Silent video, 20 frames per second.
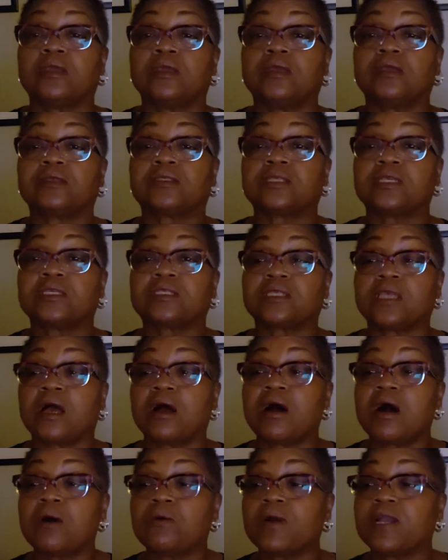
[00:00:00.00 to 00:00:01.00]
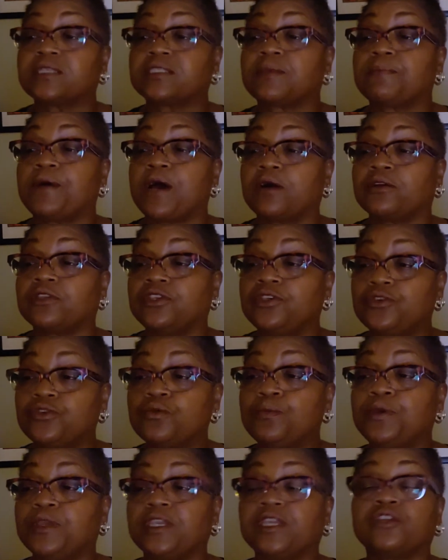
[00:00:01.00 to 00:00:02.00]
It's always about you
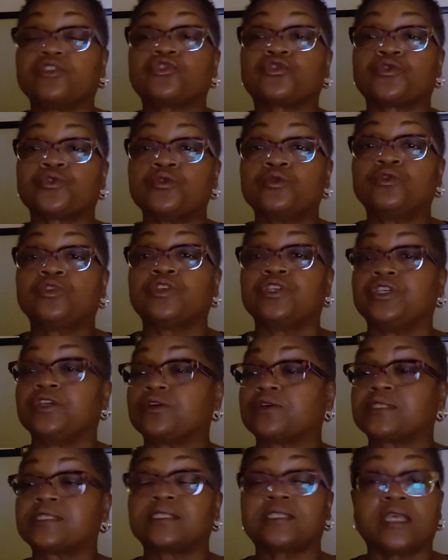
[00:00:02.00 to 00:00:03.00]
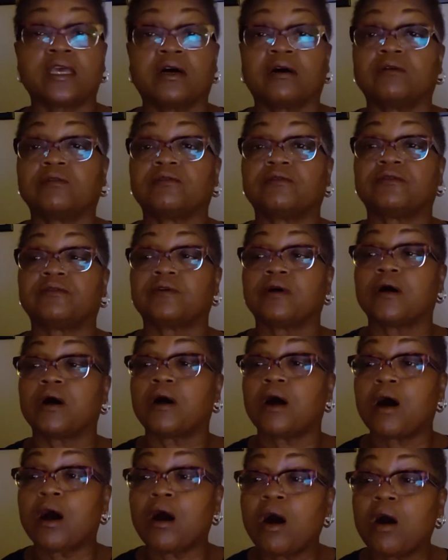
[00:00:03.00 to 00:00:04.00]
being true to yourself.
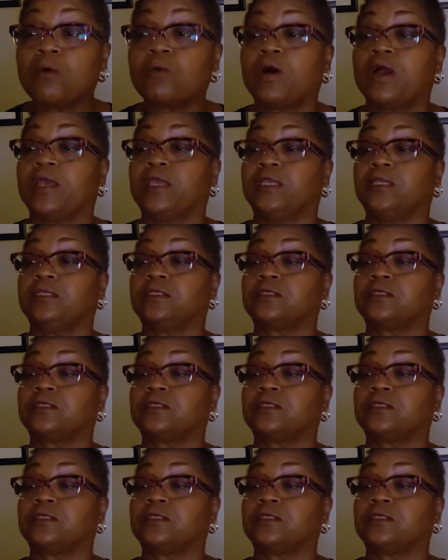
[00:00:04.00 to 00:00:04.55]
Always.